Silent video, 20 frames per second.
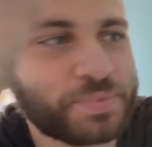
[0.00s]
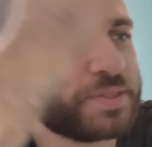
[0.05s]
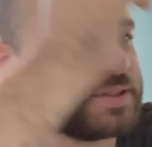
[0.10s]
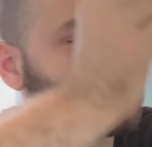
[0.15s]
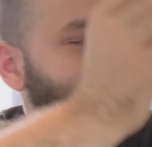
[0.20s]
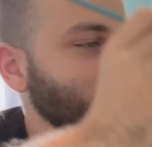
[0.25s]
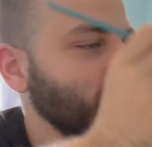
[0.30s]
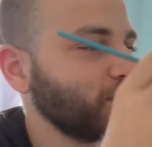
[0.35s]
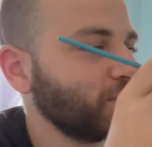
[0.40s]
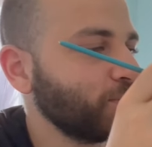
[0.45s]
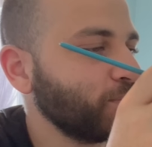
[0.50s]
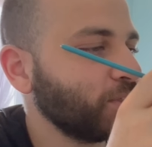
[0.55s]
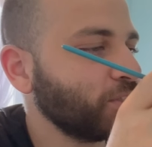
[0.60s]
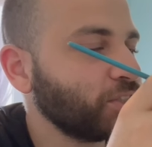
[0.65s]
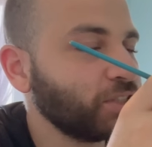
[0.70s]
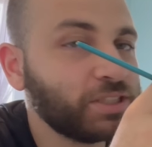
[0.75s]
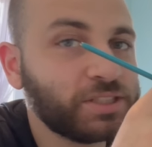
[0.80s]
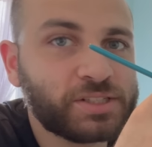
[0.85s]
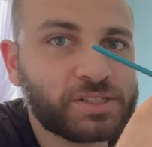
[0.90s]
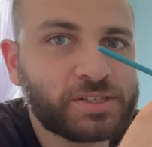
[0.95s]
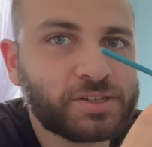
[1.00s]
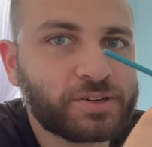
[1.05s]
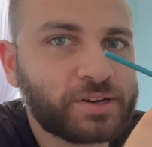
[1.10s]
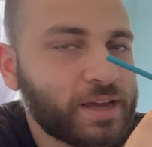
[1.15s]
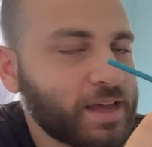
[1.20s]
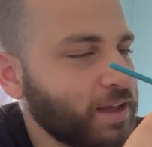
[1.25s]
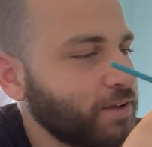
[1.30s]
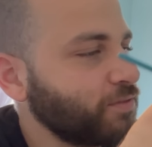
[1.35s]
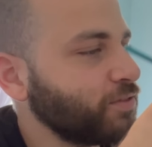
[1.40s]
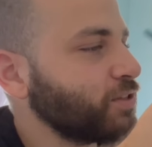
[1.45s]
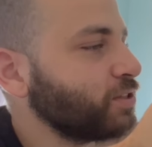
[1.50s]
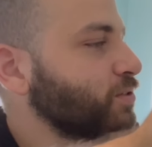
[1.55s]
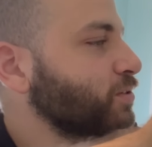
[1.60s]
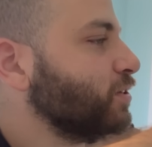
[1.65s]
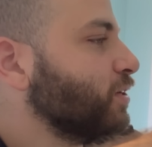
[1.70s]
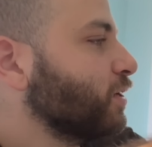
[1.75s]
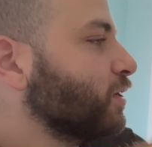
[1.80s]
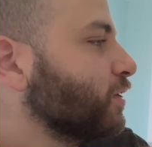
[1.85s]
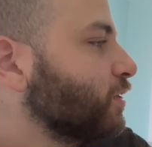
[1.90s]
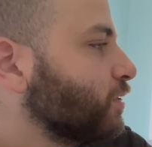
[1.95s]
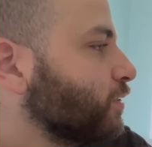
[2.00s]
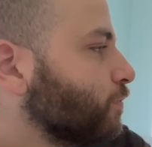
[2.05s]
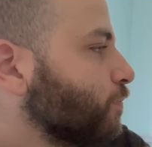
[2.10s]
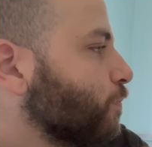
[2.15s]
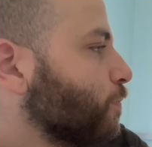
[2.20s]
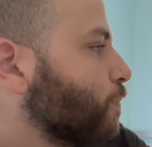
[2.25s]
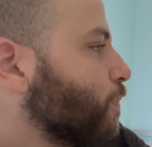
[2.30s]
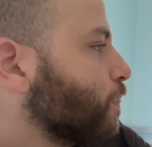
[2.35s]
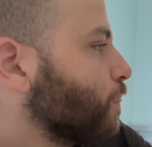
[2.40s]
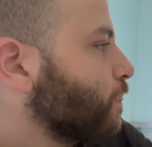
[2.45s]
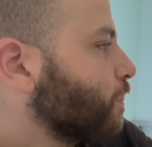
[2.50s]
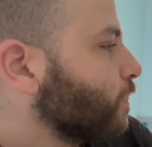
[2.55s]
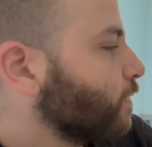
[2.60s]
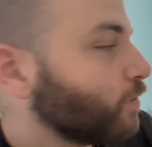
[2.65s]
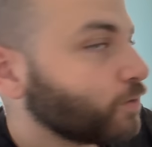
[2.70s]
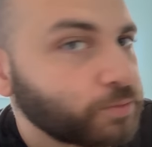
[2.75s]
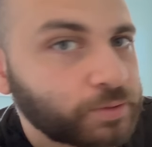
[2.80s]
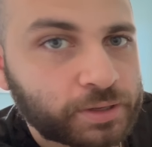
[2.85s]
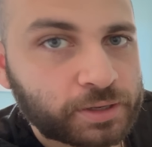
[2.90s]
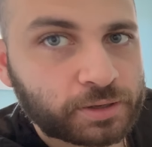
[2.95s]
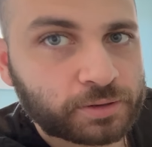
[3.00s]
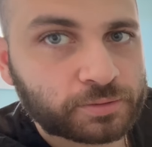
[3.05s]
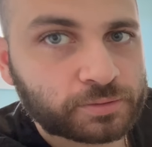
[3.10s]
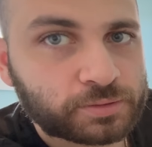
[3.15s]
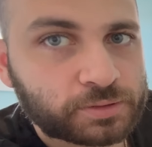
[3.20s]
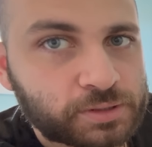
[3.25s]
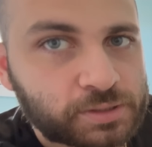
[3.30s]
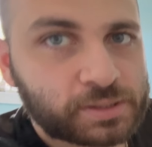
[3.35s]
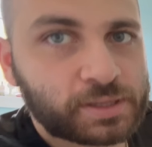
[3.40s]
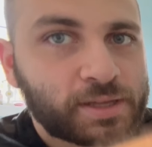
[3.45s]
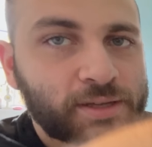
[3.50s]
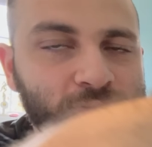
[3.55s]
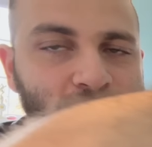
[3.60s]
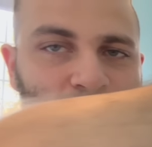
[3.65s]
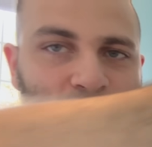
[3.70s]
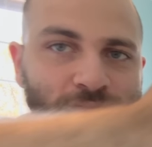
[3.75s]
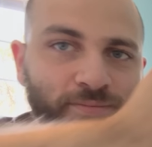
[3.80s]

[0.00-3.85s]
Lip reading: It's actually much easier to have this done. There we go. Just that.